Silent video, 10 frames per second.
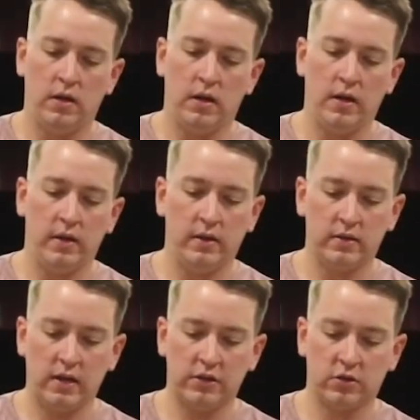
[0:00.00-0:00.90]
And
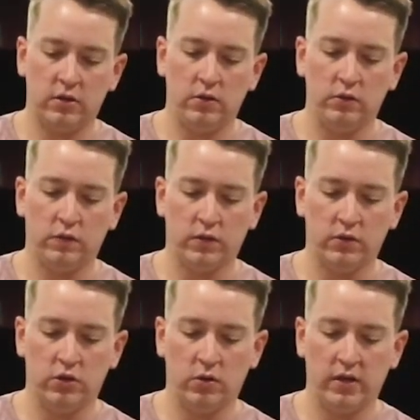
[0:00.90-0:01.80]
this I actually used for the
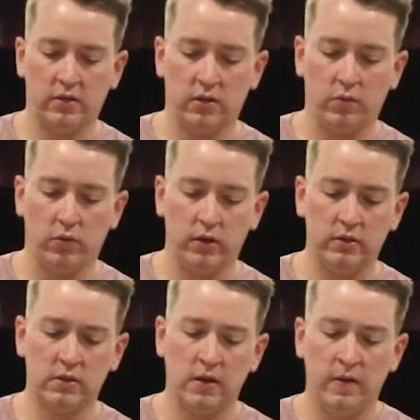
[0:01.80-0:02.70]
show Into the
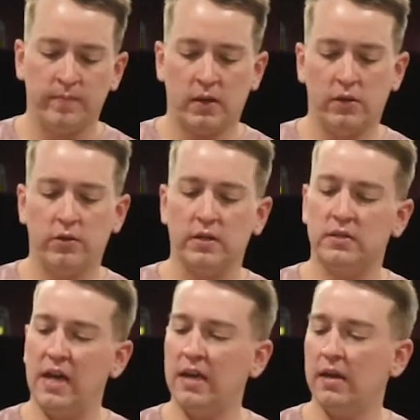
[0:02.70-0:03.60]
Woods. And you can
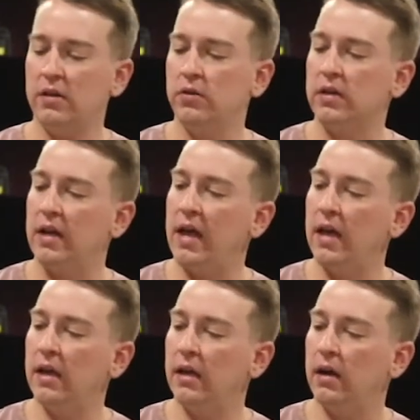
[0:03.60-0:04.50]
take it and you can
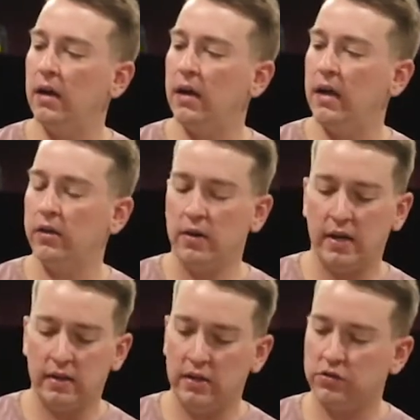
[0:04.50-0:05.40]
hang
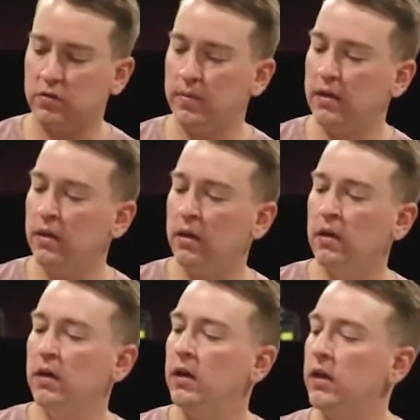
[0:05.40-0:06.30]
the instrument
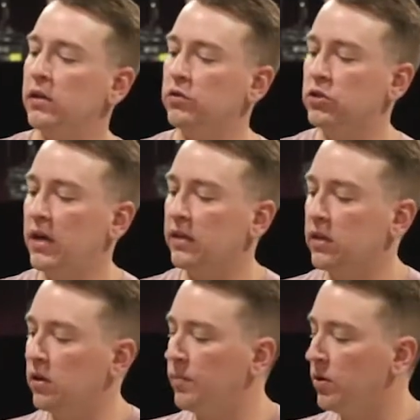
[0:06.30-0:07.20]
and you shine the
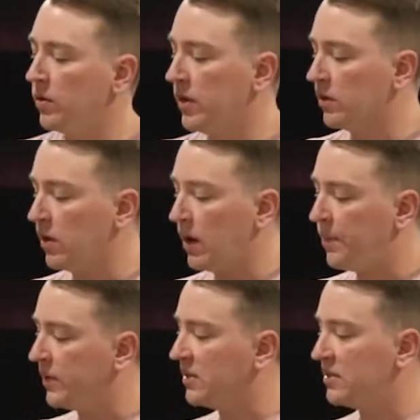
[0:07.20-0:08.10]
gobo either up
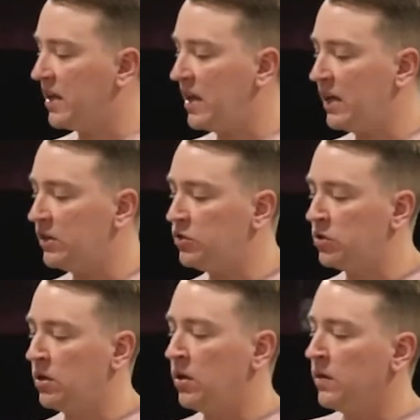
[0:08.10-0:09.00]
on the stage
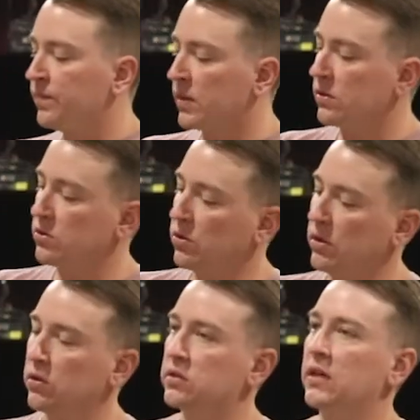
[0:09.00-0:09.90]
so
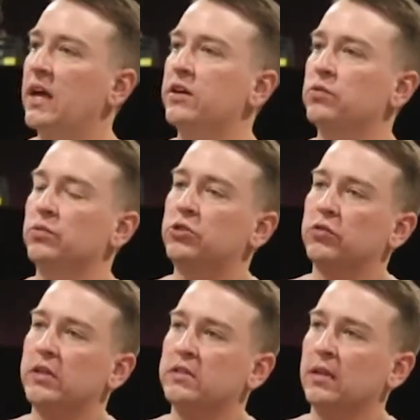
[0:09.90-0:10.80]
it looks like actual
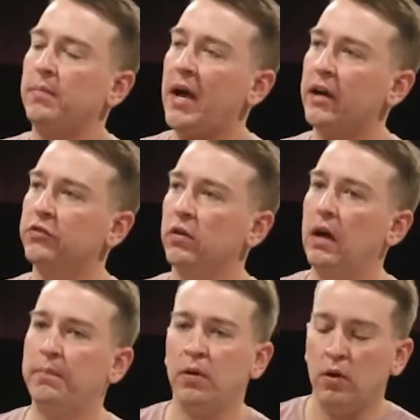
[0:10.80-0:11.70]
trees on the
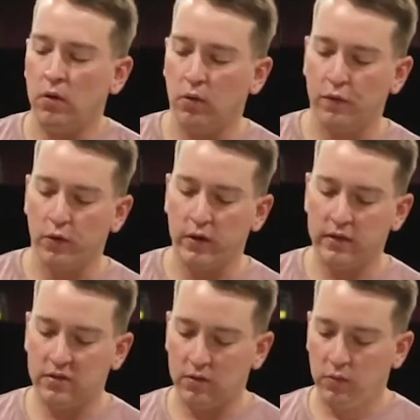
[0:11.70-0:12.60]
backdrop, or for
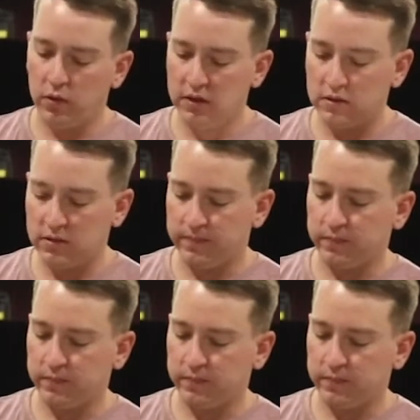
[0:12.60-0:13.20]
Into the Woods,